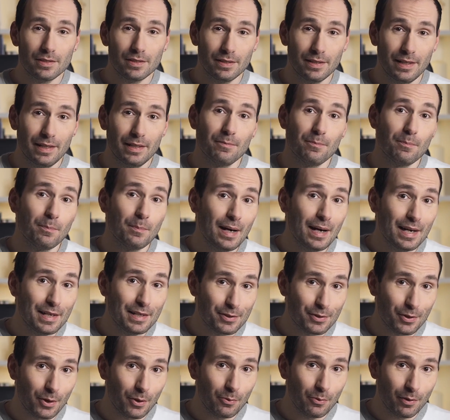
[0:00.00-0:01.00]
It
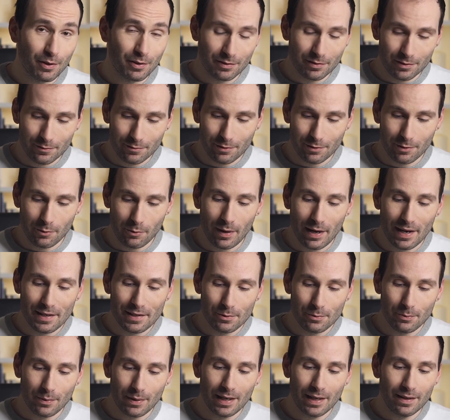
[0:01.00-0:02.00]
might go on for quite
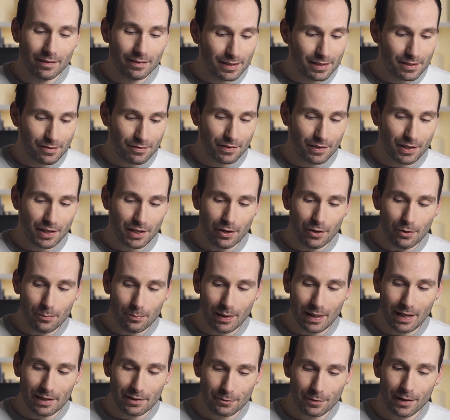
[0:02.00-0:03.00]
a while, this video,
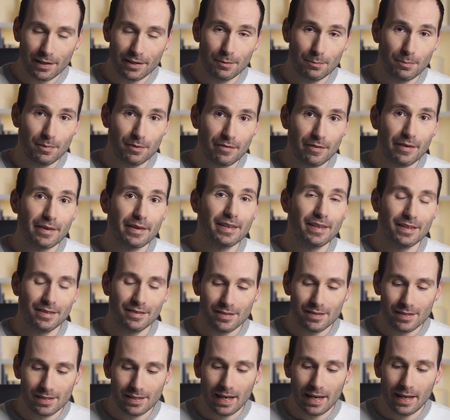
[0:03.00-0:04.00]
but I try to be very
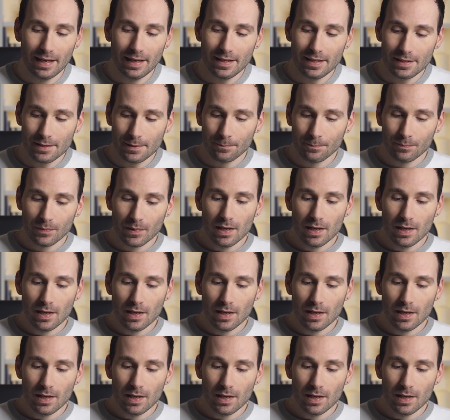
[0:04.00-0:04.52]
concise.